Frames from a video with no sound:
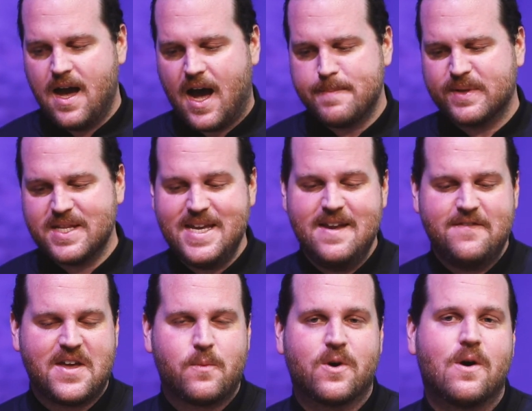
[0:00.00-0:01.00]
I
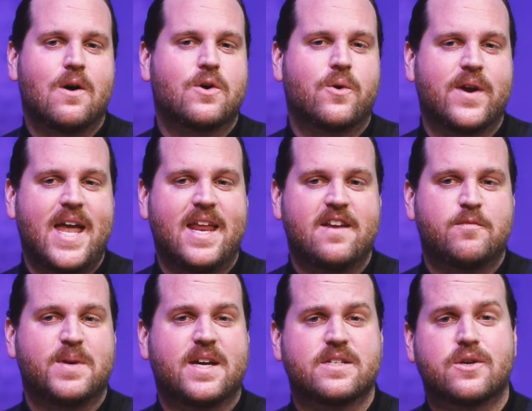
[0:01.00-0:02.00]
believe that we're all
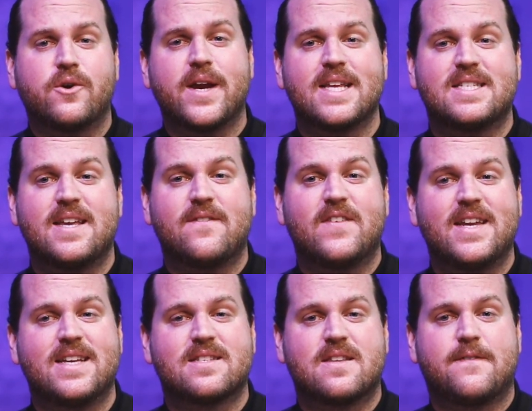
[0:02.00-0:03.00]
creative because
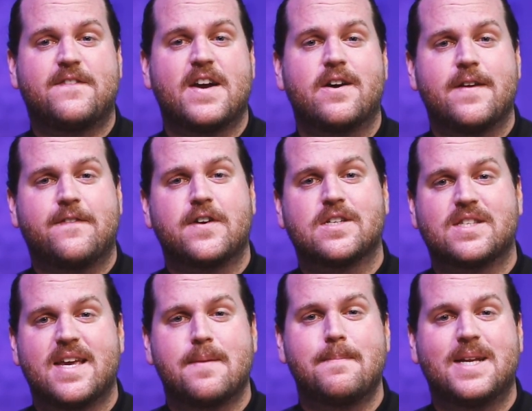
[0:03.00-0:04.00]
creativity is the very first
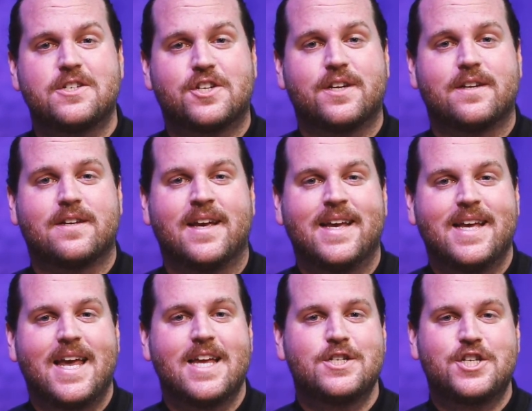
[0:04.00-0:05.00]
thing mentioned
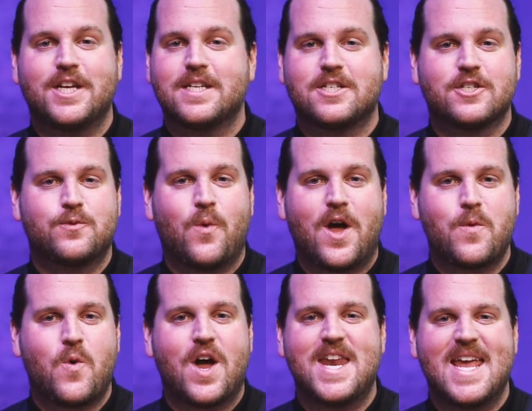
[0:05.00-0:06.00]
in Genesis
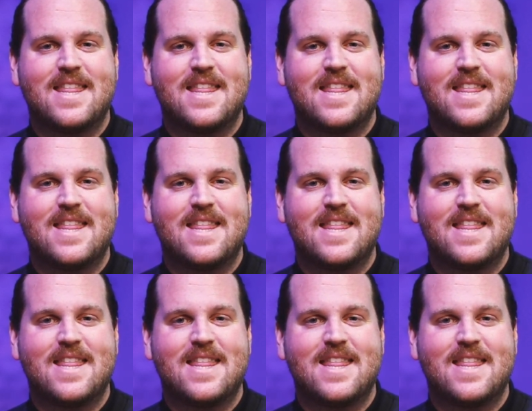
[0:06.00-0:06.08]
1:1.